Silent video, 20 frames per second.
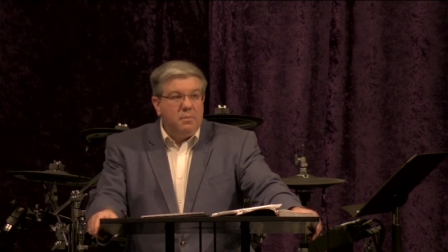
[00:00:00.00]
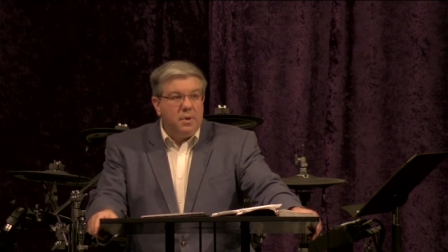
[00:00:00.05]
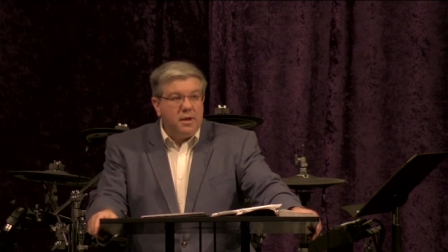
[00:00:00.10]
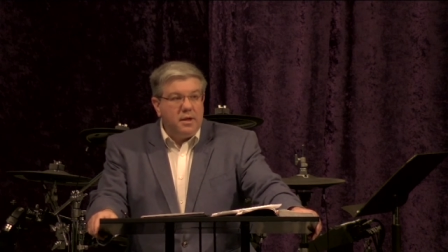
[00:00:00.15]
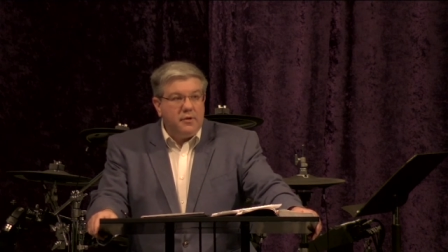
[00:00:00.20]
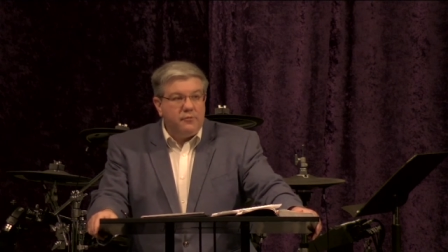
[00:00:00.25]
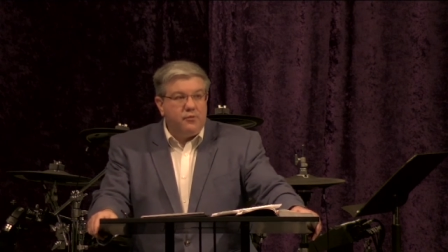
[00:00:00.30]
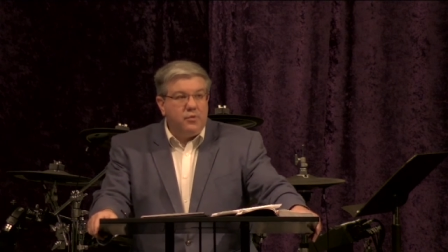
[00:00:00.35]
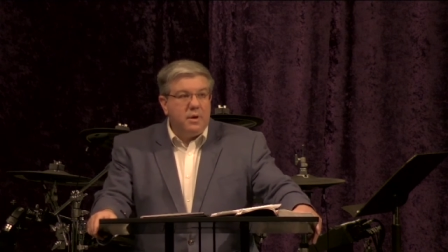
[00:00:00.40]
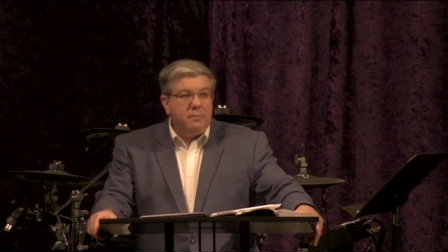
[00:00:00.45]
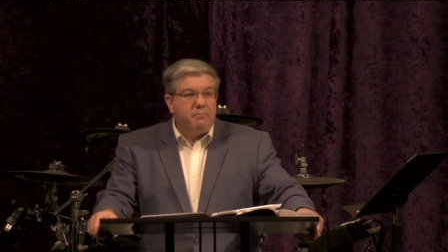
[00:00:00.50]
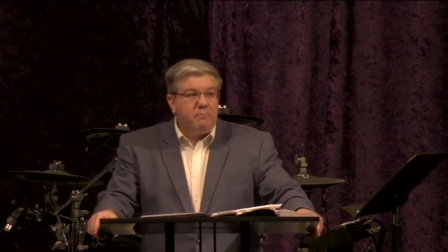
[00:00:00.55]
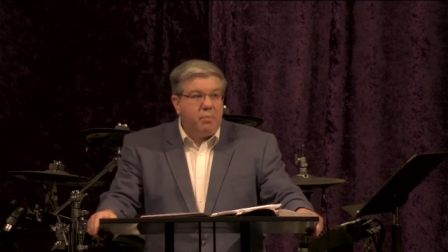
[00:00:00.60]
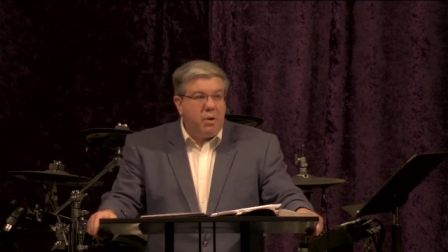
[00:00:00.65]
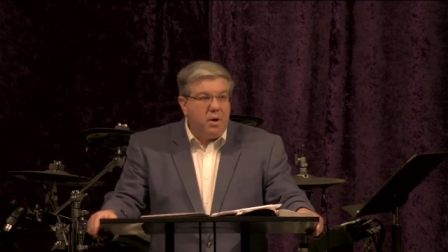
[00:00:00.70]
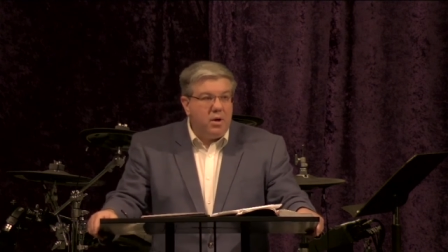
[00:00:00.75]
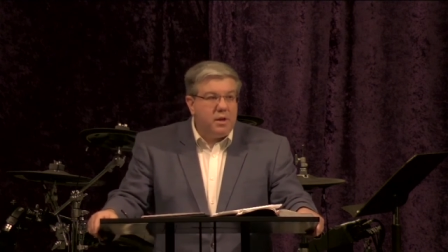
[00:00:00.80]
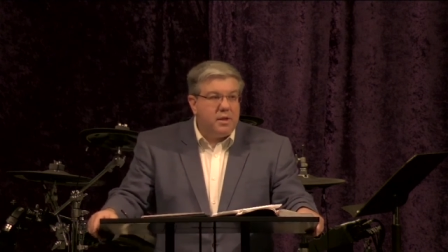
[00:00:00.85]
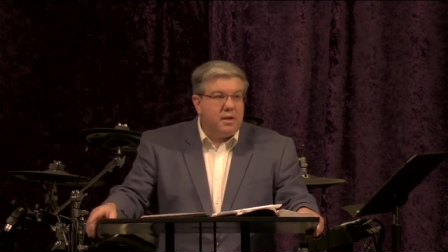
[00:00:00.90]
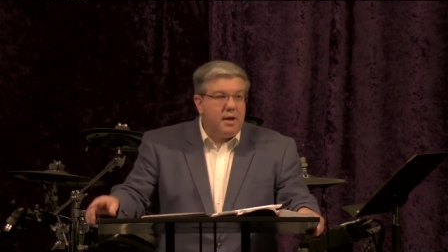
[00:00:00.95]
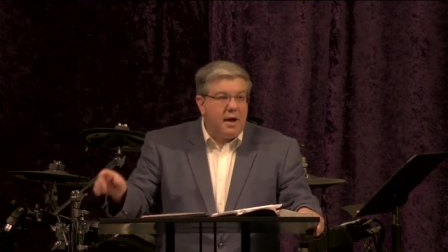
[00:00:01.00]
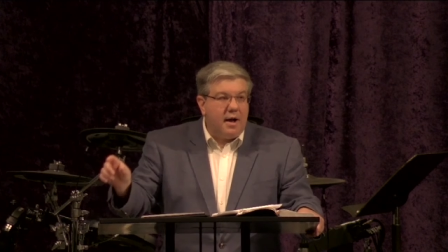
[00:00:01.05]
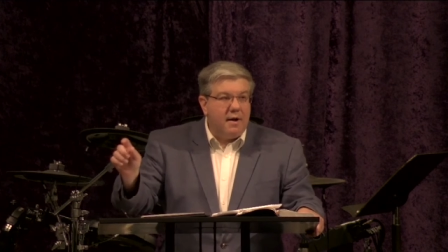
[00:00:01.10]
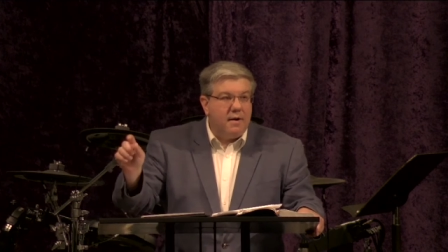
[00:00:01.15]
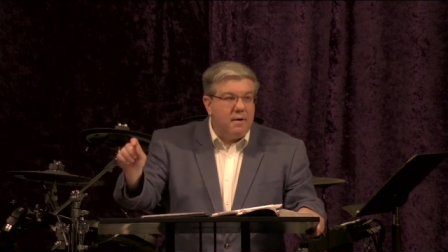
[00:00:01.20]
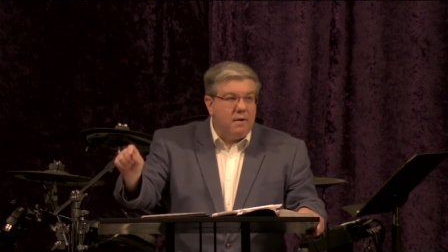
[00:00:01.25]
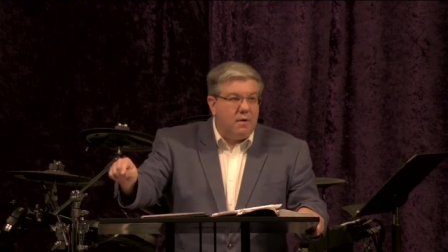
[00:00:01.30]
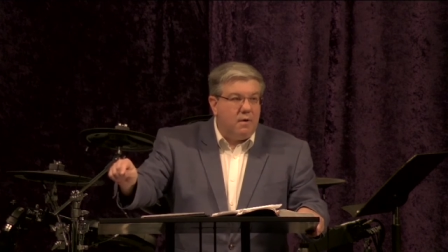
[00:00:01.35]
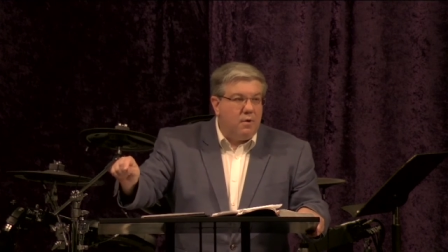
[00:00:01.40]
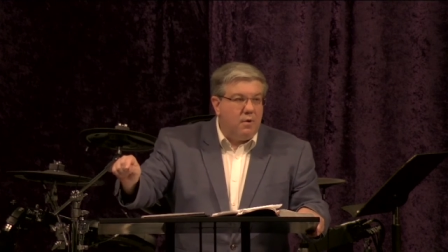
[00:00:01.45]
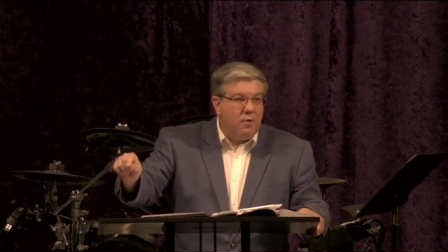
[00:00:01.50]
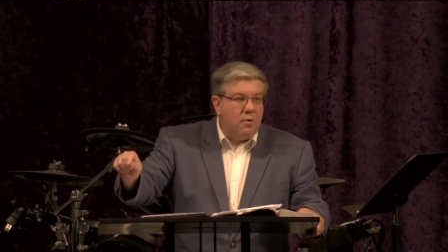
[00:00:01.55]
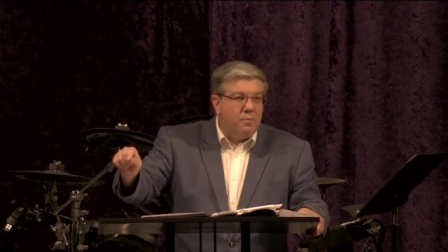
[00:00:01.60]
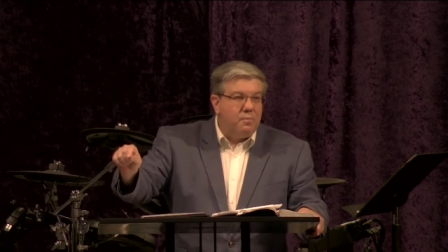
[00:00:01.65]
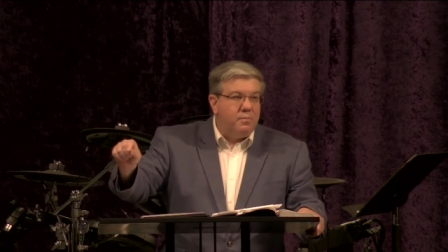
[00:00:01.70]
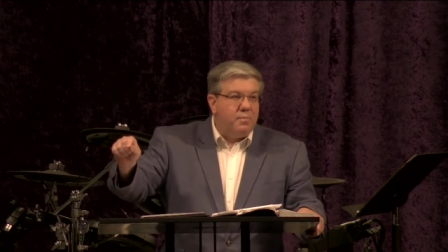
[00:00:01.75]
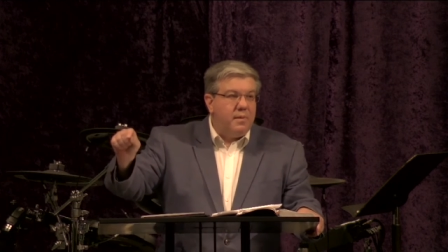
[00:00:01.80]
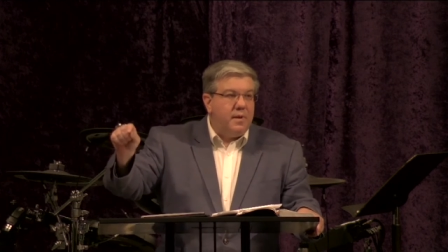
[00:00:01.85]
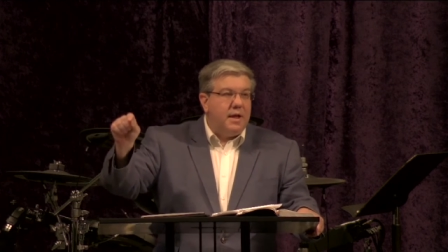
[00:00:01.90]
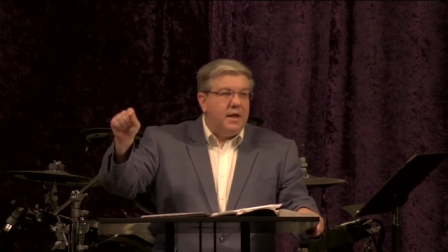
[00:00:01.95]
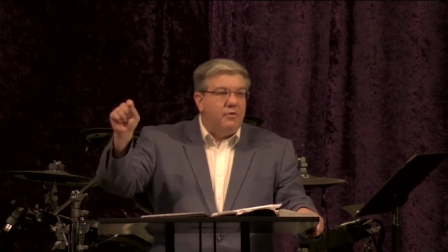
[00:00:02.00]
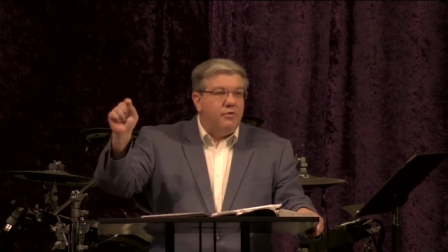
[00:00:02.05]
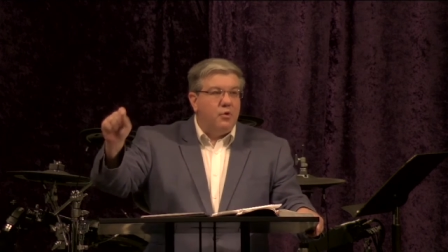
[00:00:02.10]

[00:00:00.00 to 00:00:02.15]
but if we put our hope